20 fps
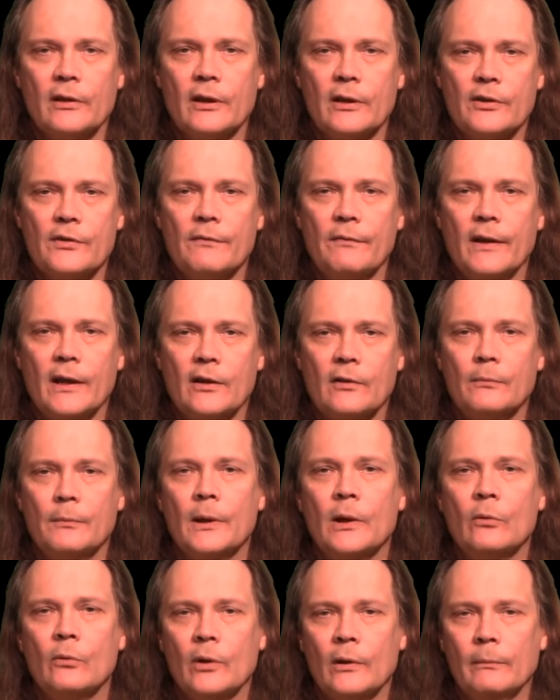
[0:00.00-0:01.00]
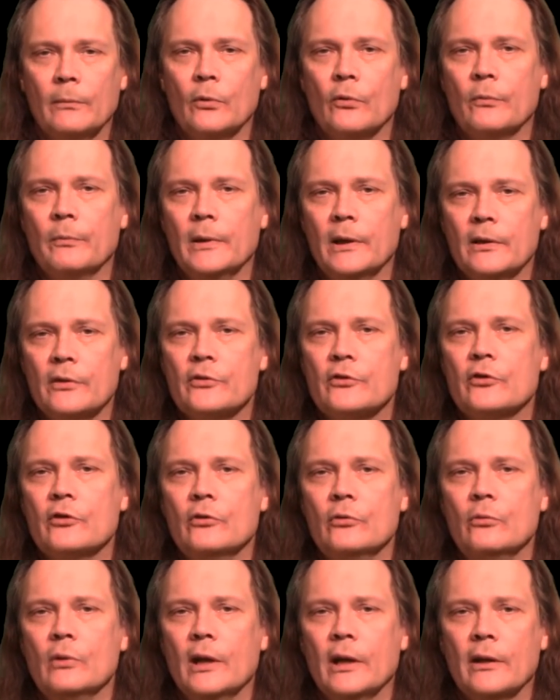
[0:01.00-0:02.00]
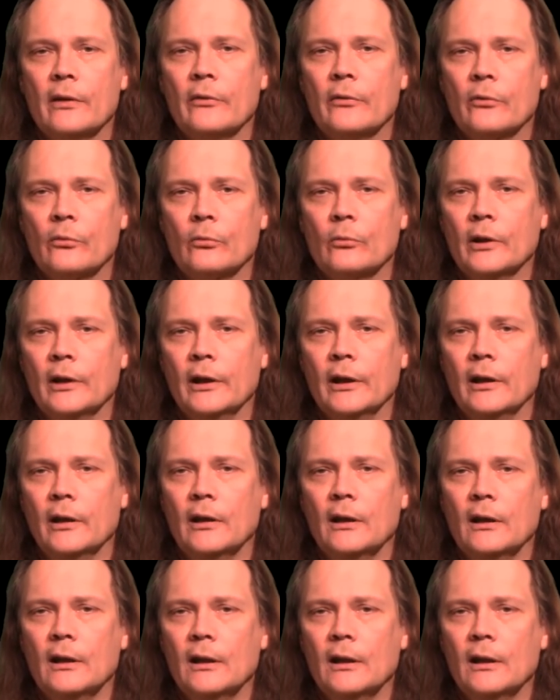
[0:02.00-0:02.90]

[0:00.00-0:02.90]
gets phantom power on both pins 2 and 3